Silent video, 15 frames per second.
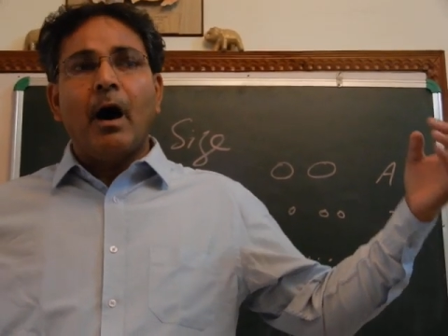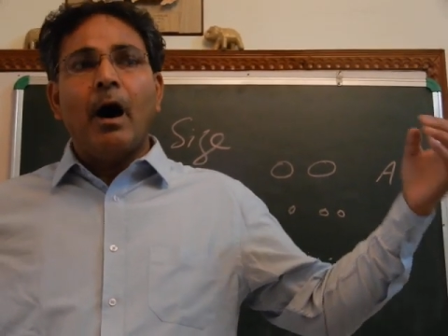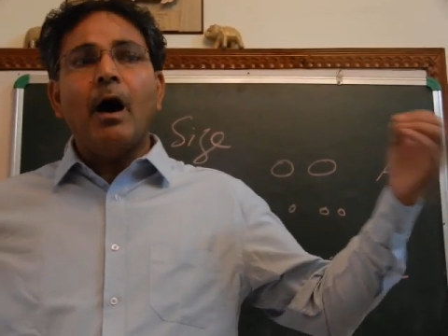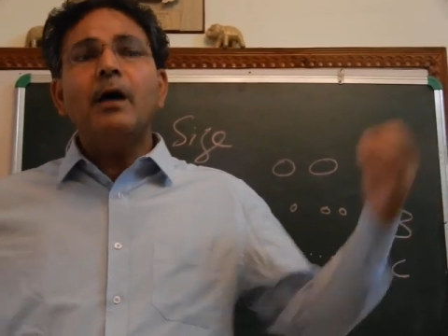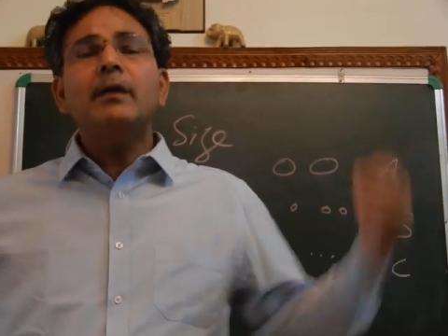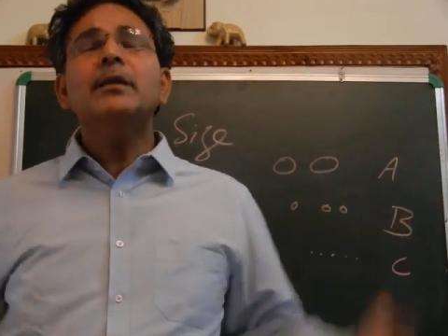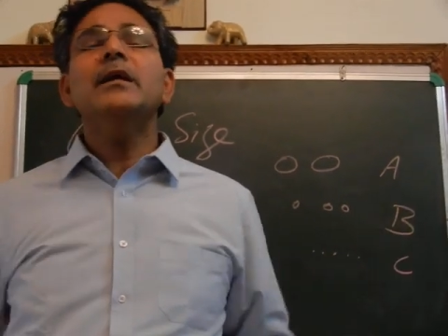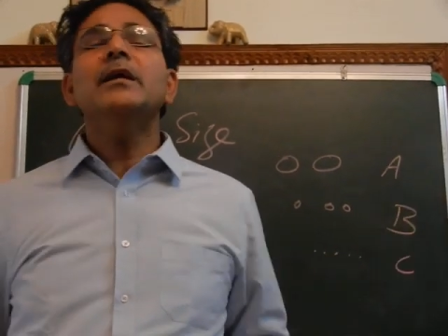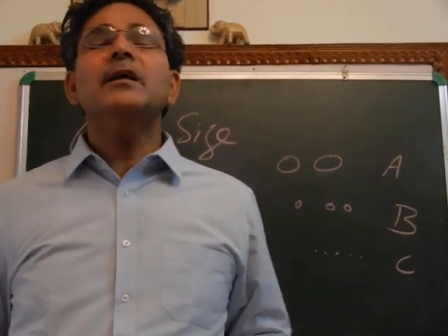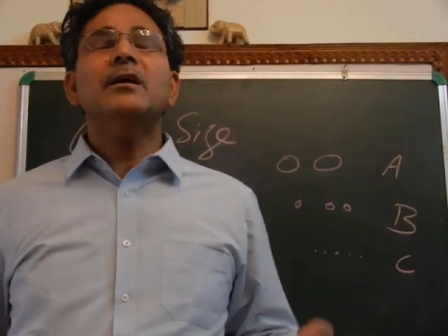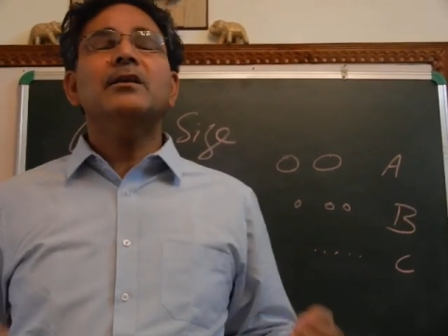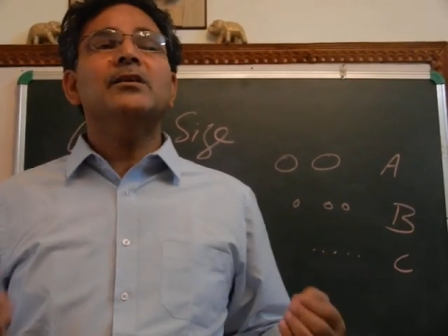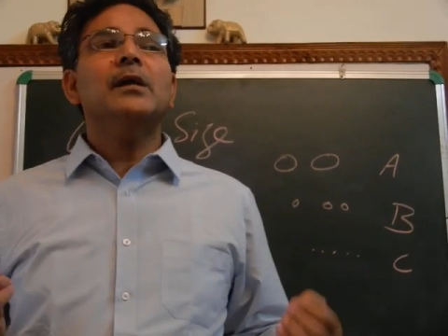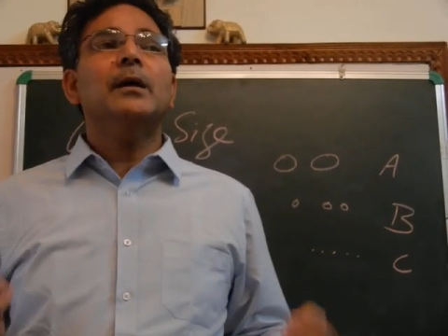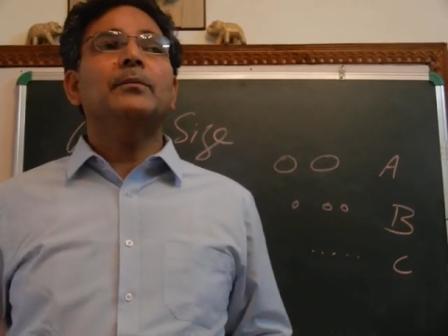or the
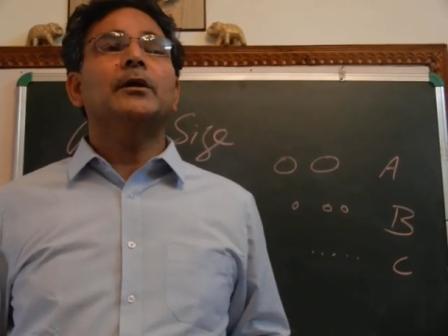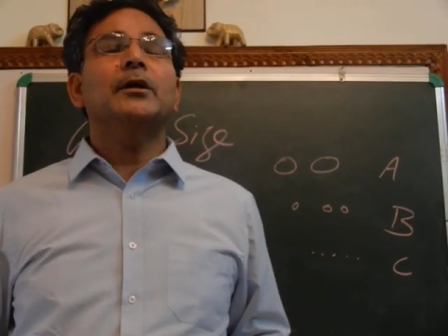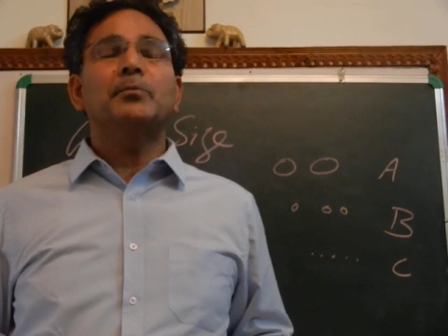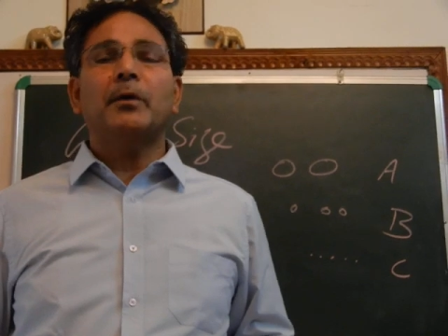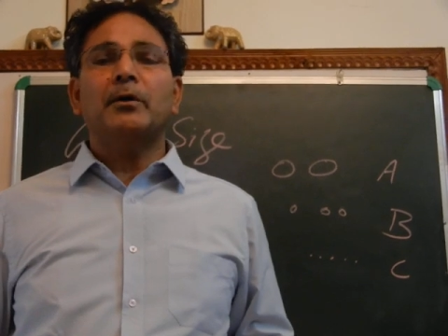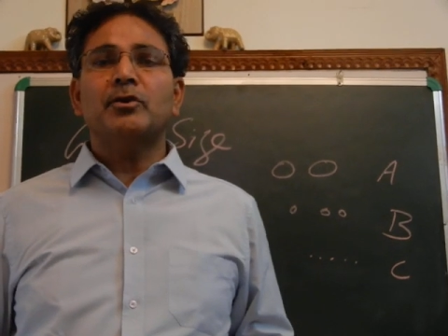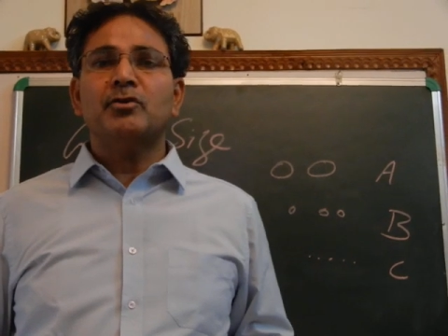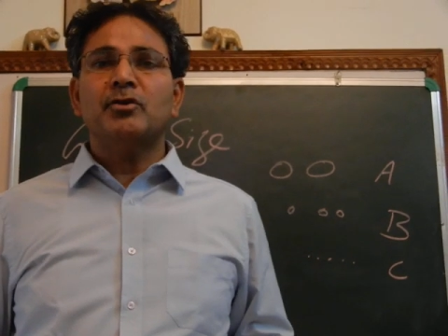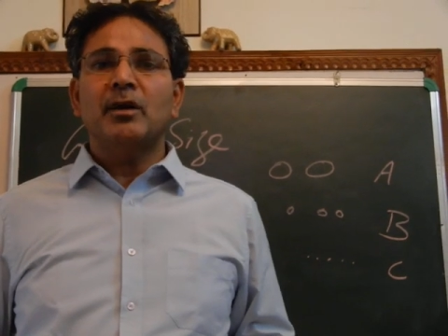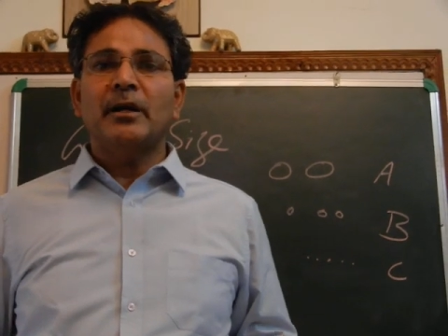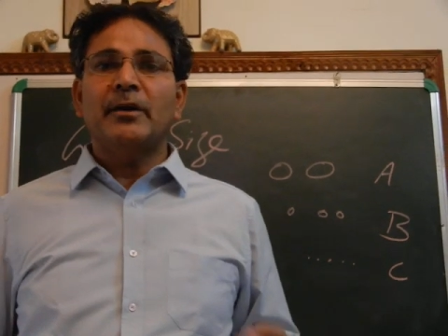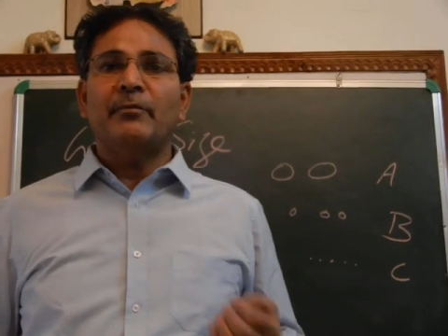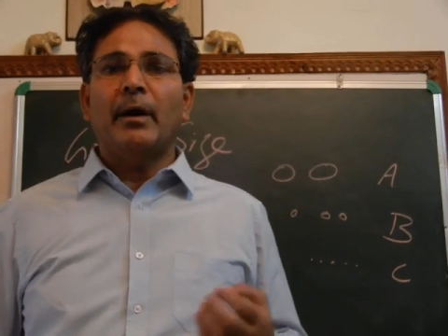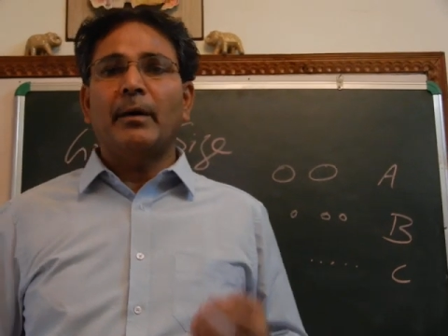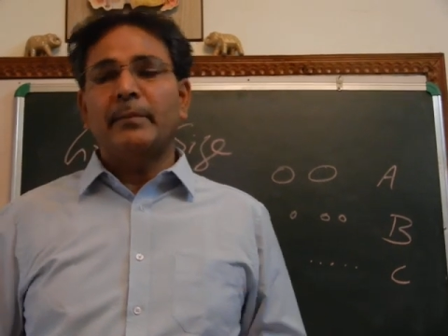energy of the
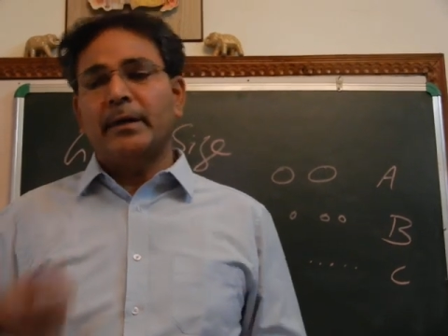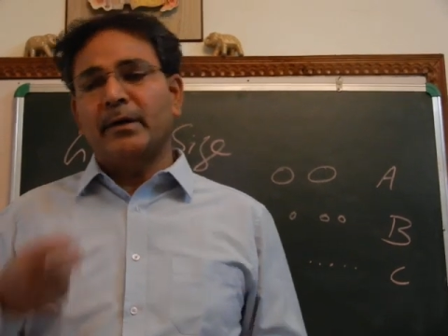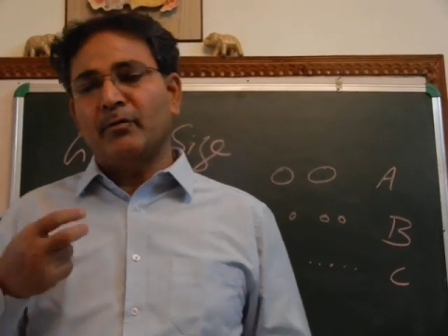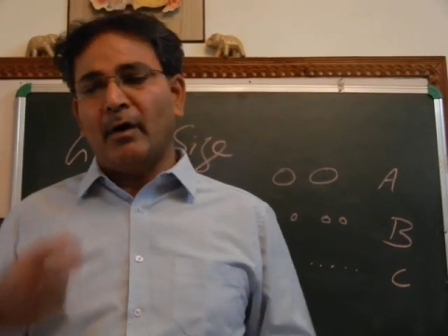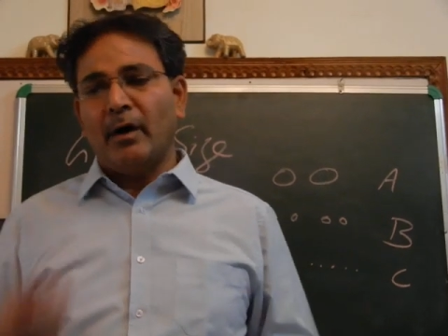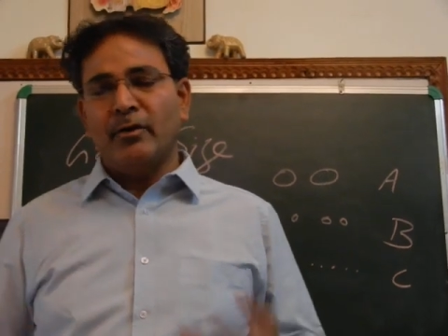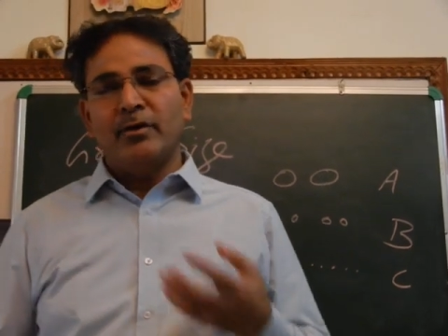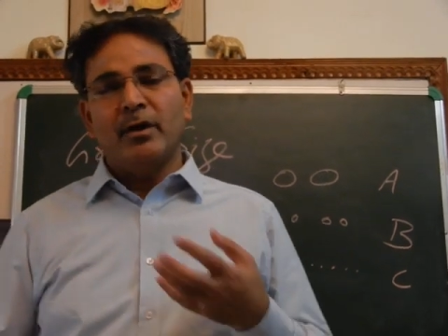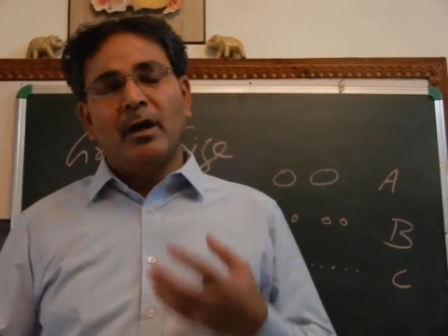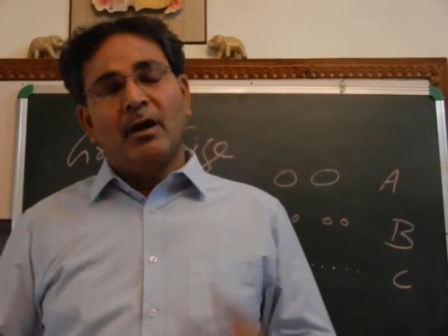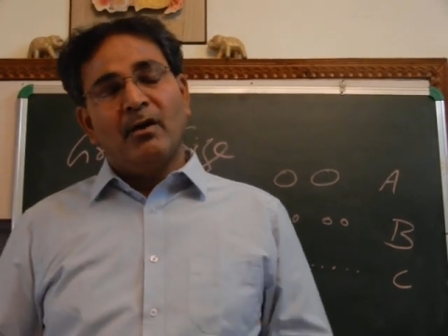depositional environment was